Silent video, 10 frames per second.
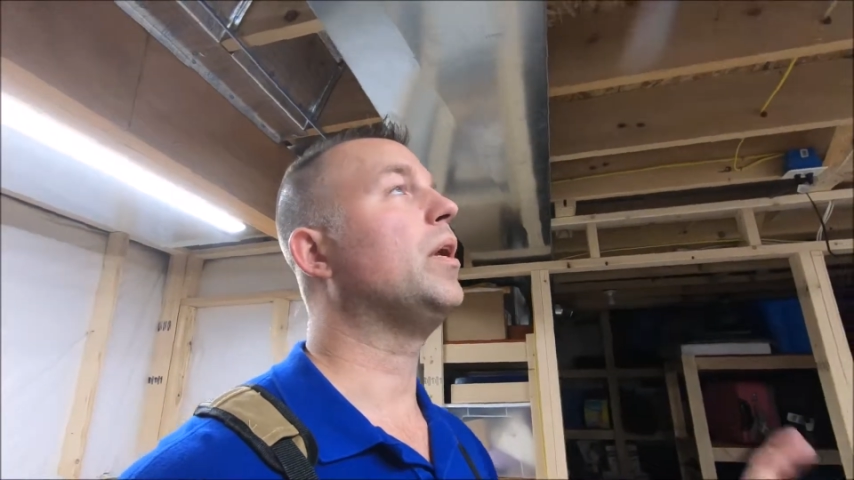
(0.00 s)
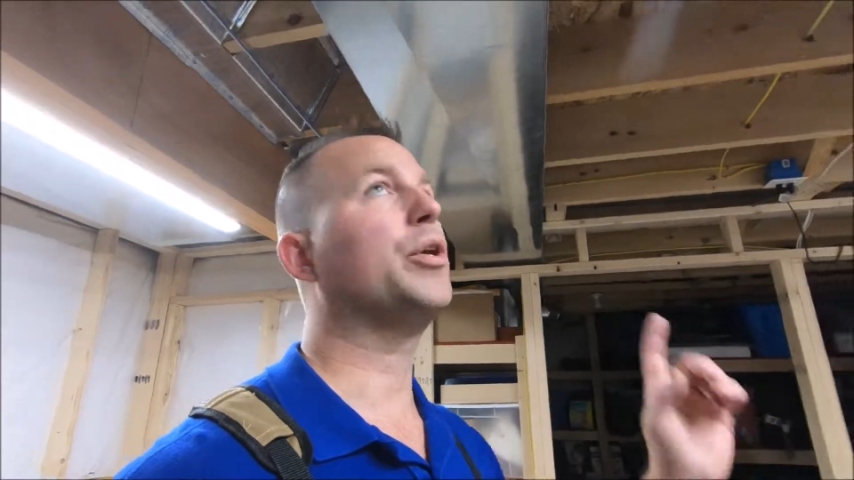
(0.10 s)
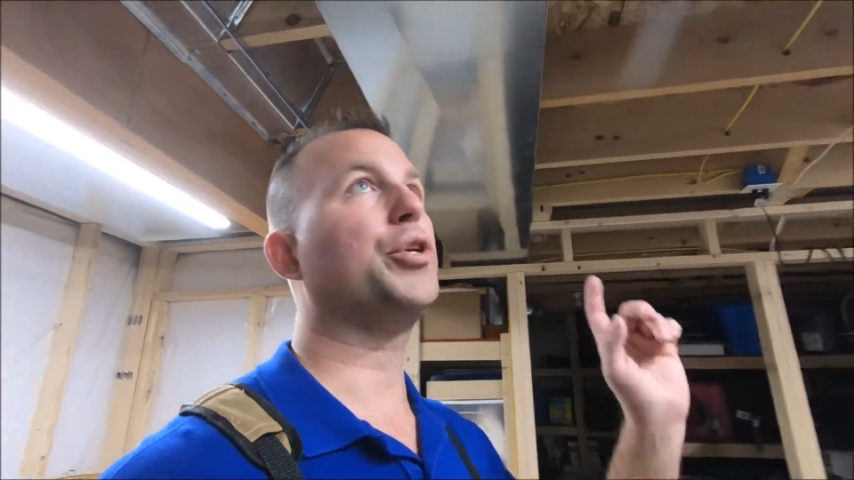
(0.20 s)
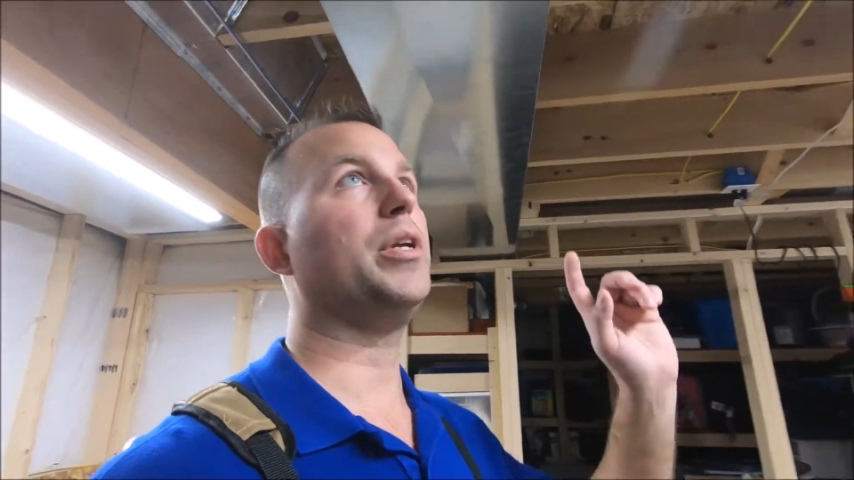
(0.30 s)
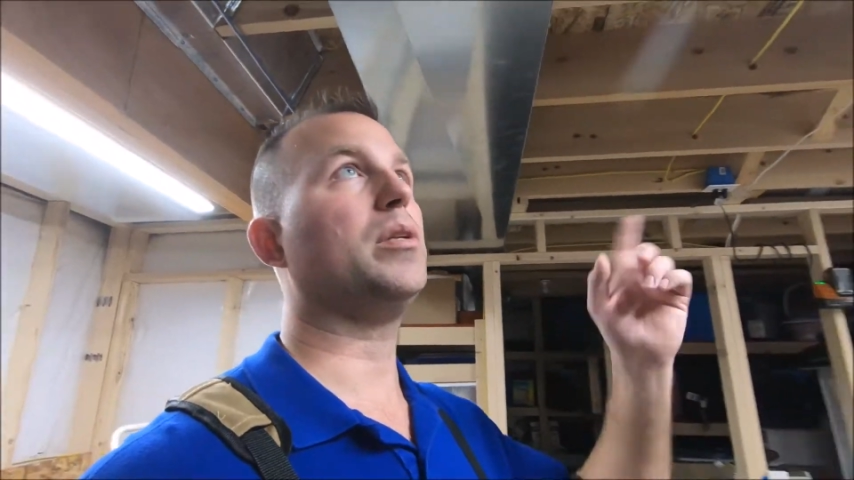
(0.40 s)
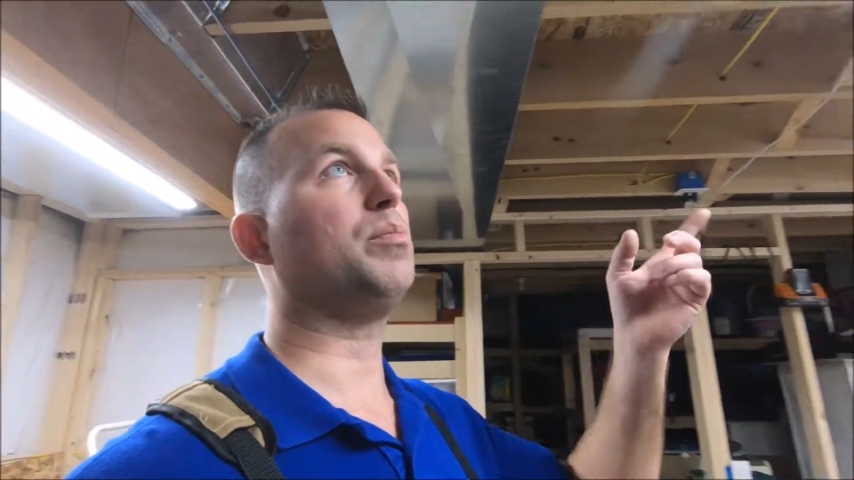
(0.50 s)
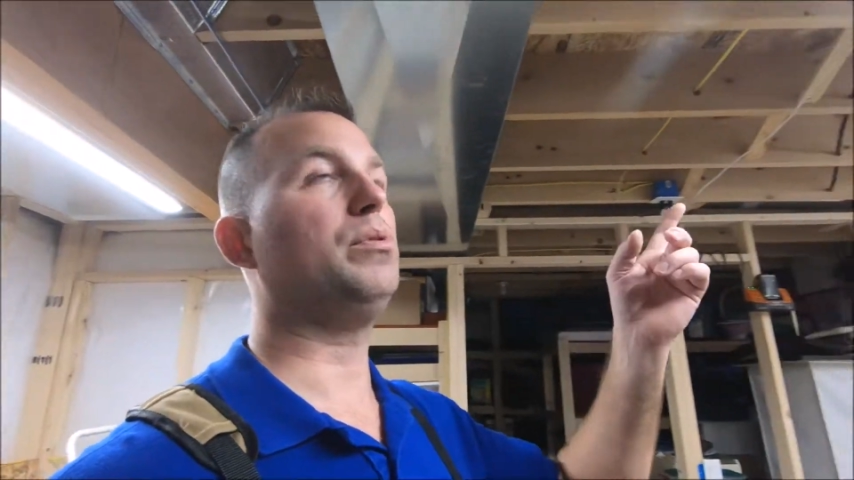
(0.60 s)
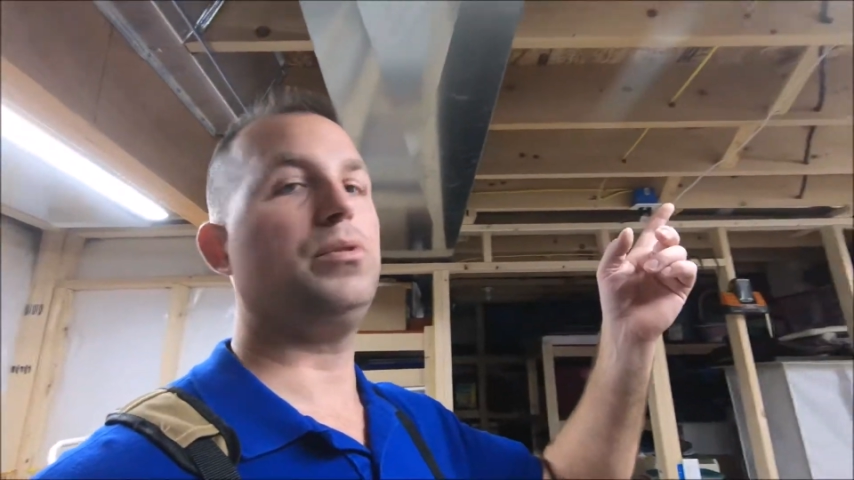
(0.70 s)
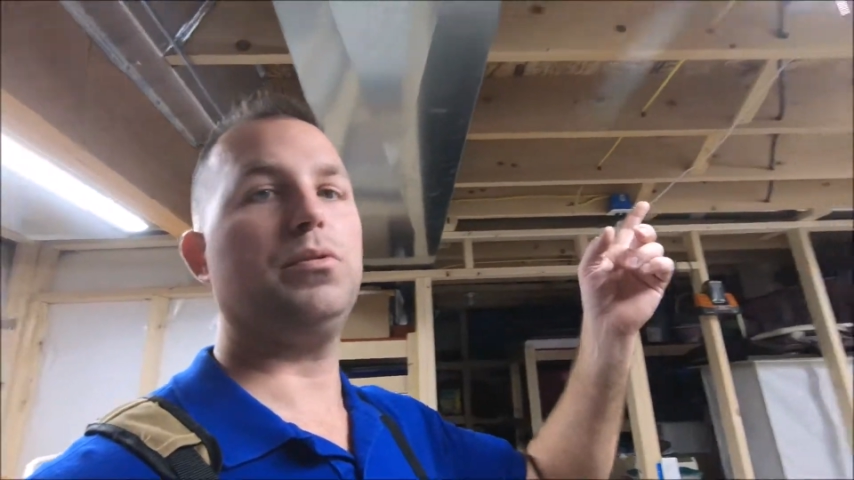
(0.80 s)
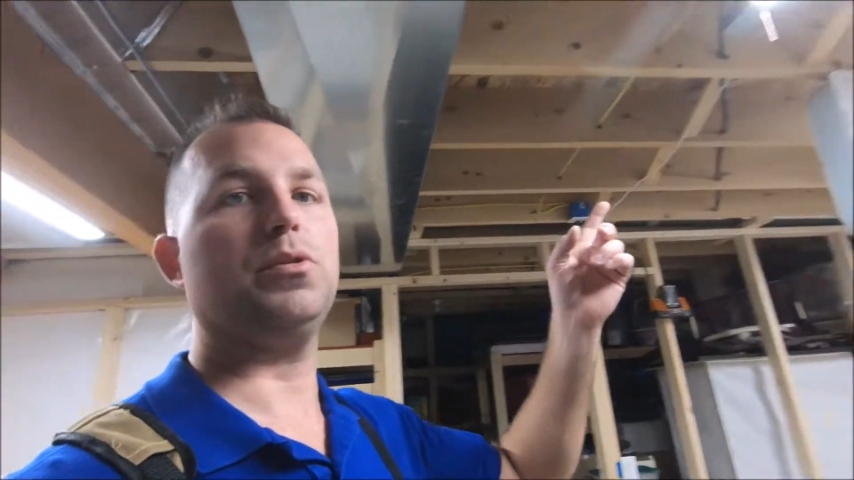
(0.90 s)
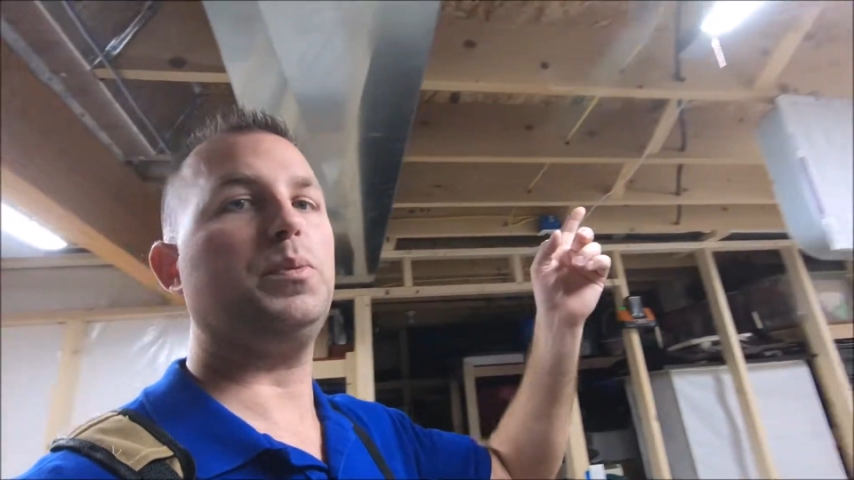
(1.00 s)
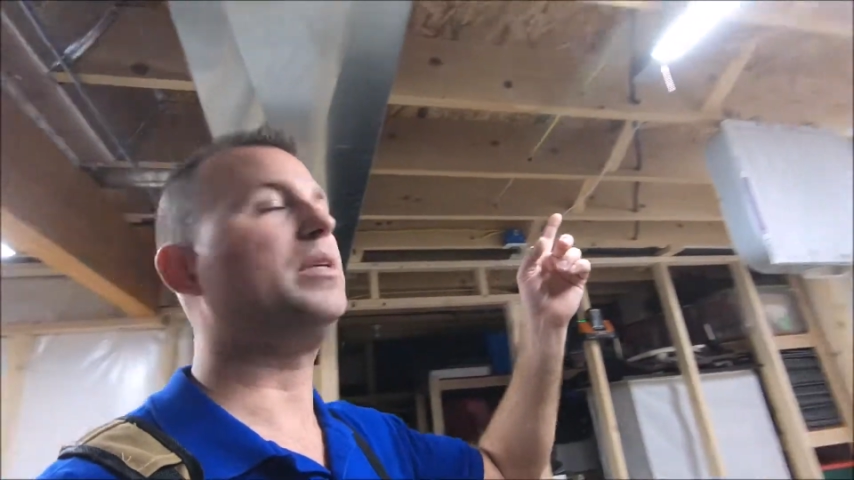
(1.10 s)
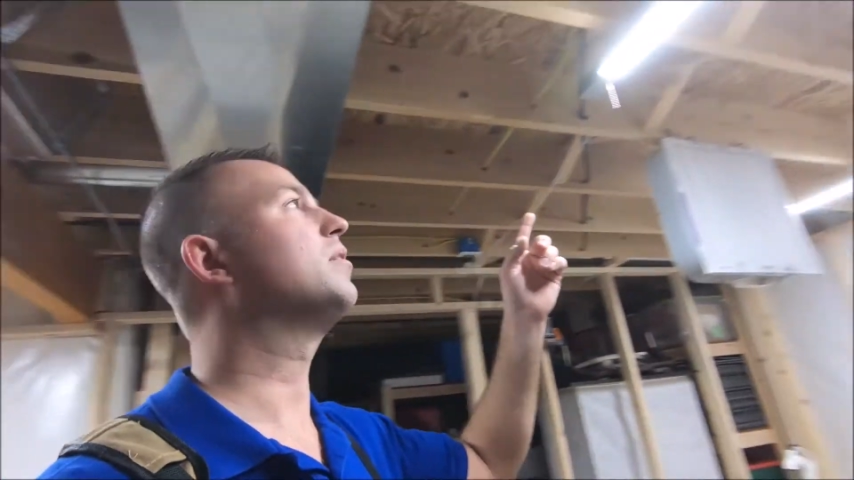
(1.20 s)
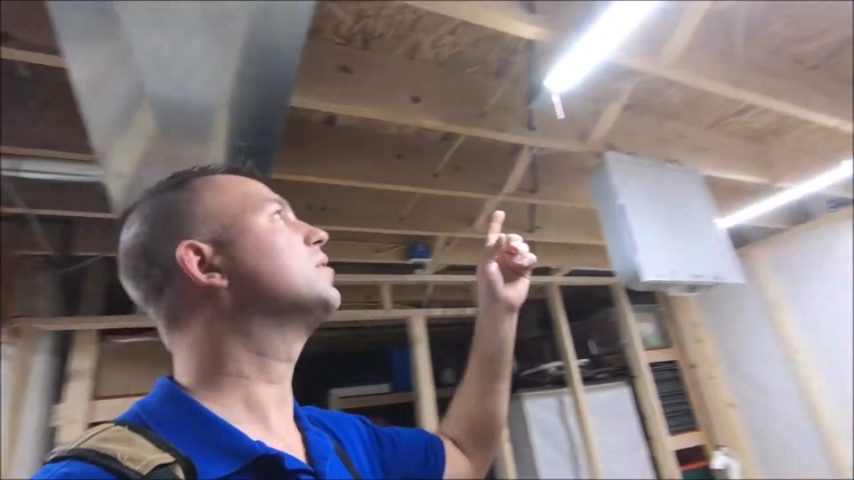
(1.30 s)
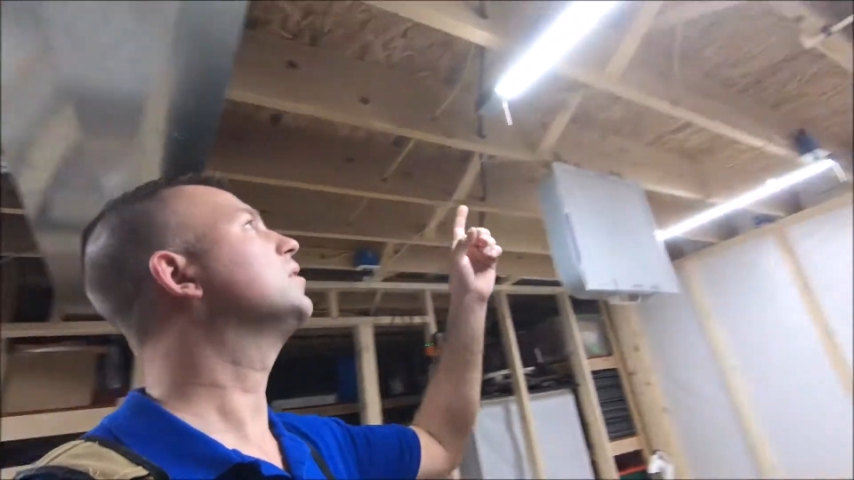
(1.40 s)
actually has Bluetooth speakers